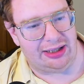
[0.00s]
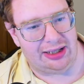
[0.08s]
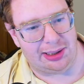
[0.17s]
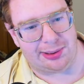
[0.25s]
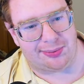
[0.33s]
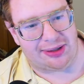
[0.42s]

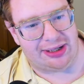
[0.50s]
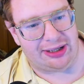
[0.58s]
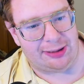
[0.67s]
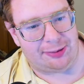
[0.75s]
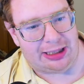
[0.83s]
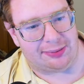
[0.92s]

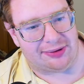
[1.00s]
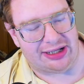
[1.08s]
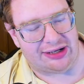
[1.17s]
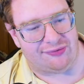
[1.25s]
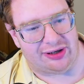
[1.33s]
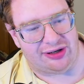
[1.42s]
Israeli people
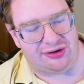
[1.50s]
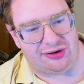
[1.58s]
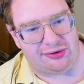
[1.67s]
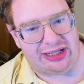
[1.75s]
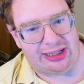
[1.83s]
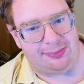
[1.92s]
that want to
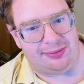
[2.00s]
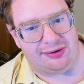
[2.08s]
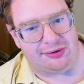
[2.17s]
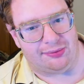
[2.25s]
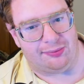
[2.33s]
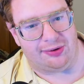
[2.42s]
keep their
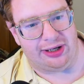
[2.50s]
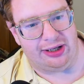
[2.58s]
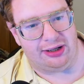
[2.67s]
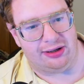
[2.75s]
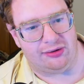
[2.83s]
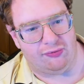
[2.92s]
homeland,
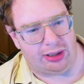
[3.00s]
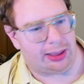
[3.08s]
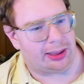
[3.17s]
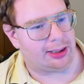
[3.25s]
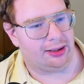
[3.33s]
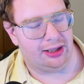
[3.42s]

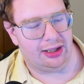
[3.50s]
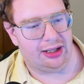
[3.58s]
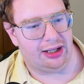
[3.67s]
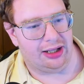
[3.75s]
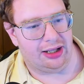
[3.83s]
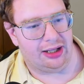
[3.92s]
which
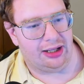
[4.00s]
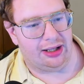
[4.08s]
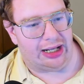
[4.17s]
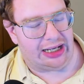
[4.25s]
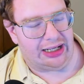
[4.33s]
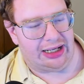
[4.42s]

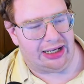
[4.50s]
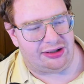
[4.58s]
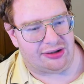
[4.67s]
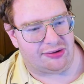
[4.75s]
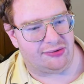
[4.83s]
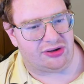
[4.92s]
I
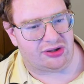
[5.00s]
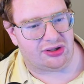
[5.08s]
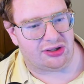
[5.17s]
don't